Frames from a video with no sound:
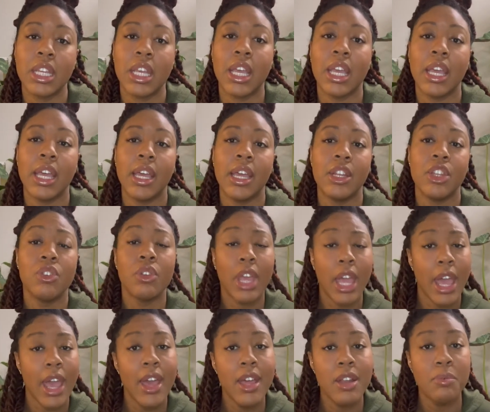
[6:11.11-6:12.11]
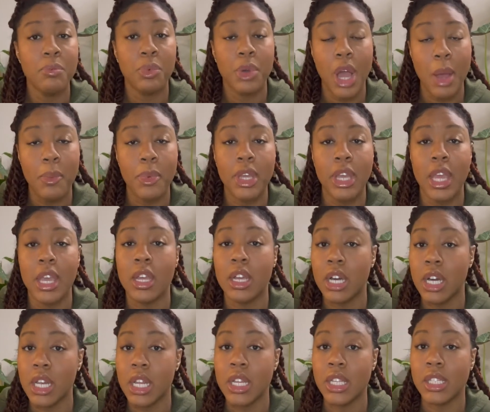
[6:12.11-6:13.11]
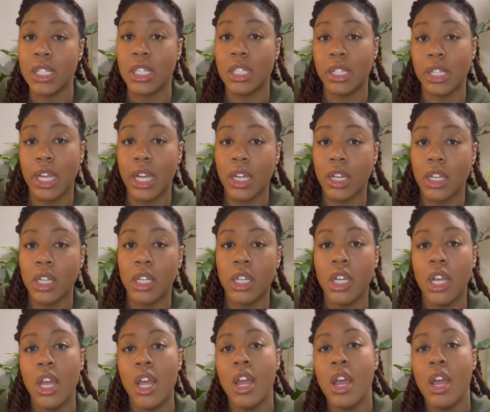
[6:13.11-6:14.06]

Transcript: and you can propagate cuttings in Leca.